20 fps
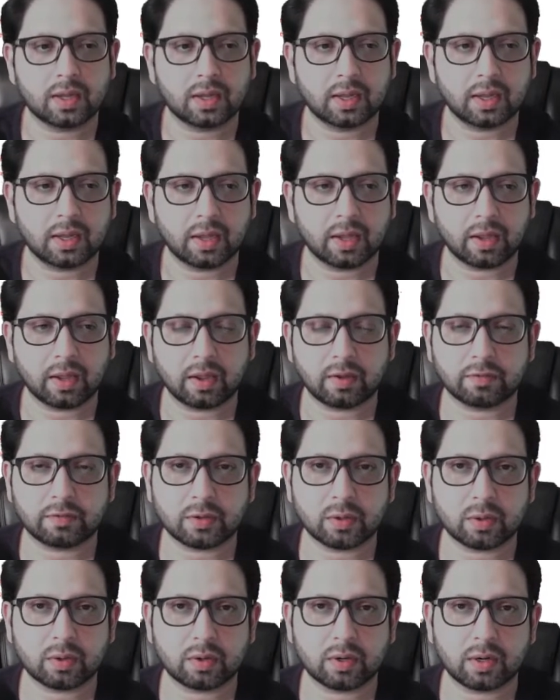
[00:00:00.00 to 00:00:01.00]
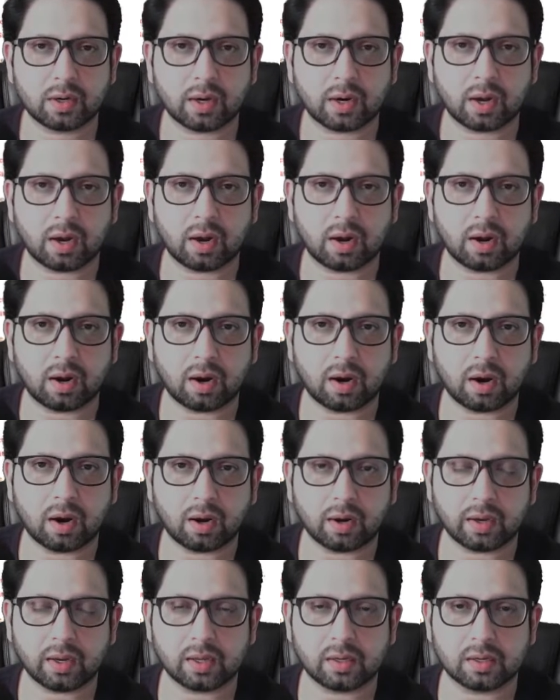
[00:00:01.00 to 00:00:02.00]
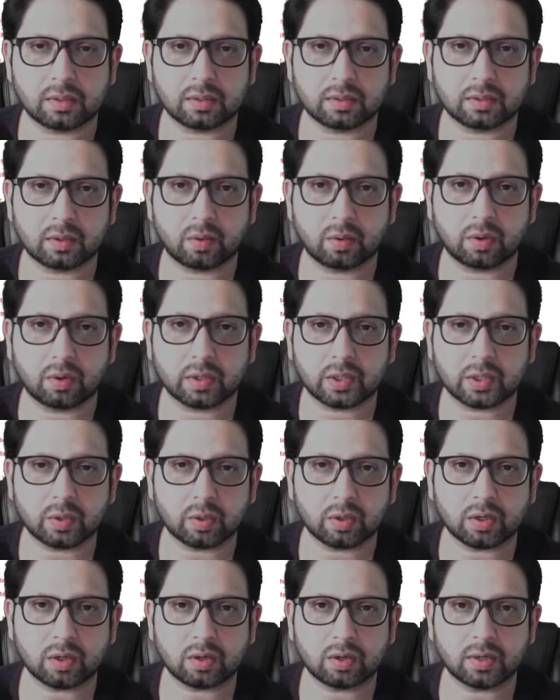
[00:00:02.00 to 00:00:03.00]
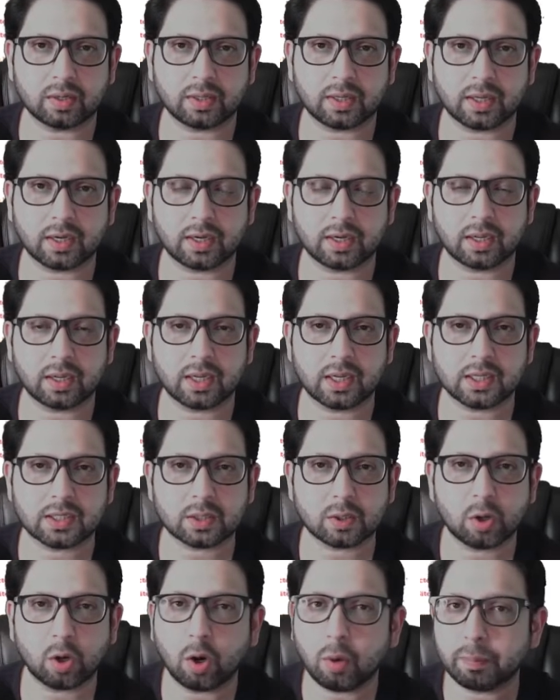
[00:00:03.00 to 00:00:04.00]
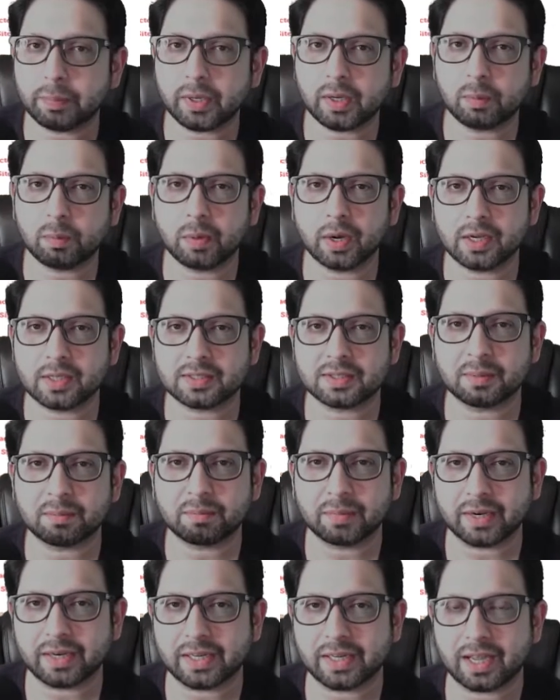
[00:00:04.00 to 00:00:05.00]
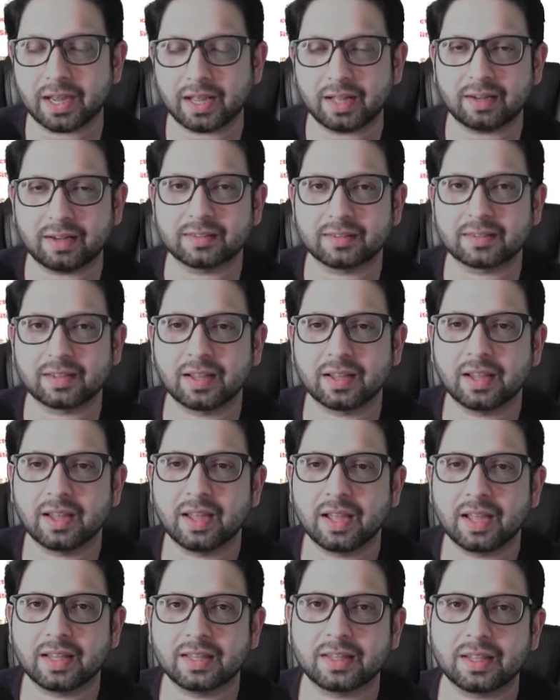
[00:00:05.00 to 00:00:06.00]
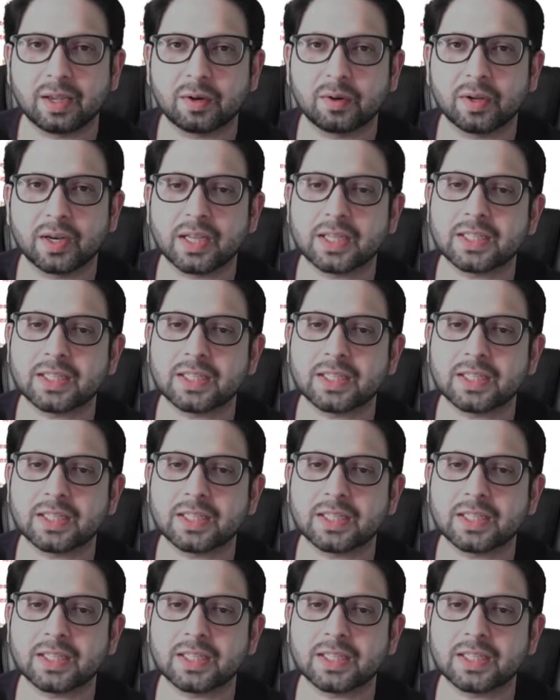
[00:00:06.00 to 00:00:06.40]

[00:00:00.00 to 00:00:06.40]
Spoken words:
if your article or your content is copied by somebody else, they're gonna